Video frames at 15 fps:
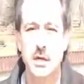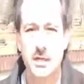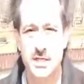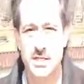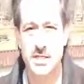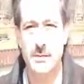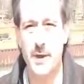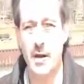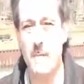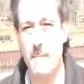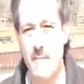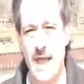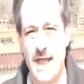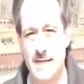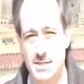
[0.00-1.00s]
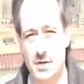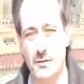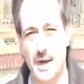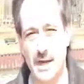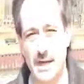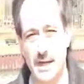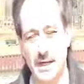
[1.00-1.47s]
This is about
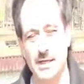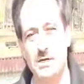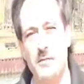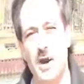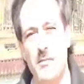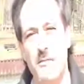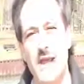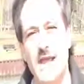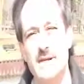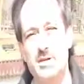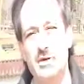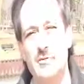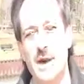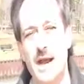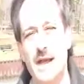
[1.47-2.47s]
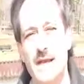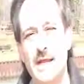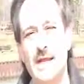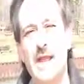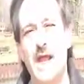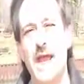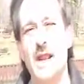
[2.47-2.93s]
masterminding. It's about
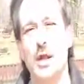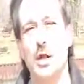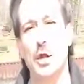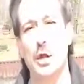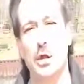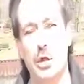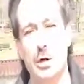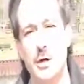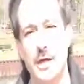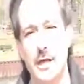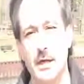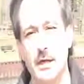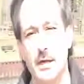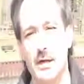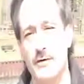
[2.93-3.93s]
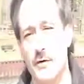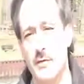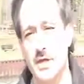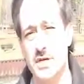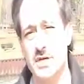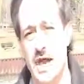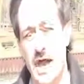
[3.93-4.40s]
masterminding and learning
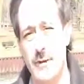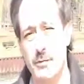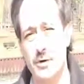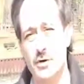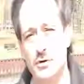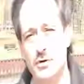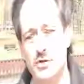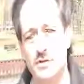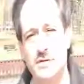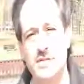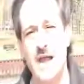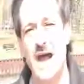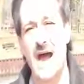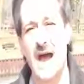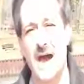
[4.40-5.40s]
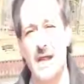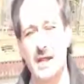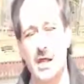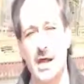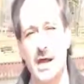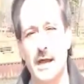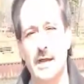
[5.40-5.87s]
from the top producers
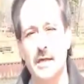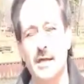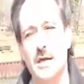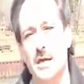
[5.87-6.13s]
online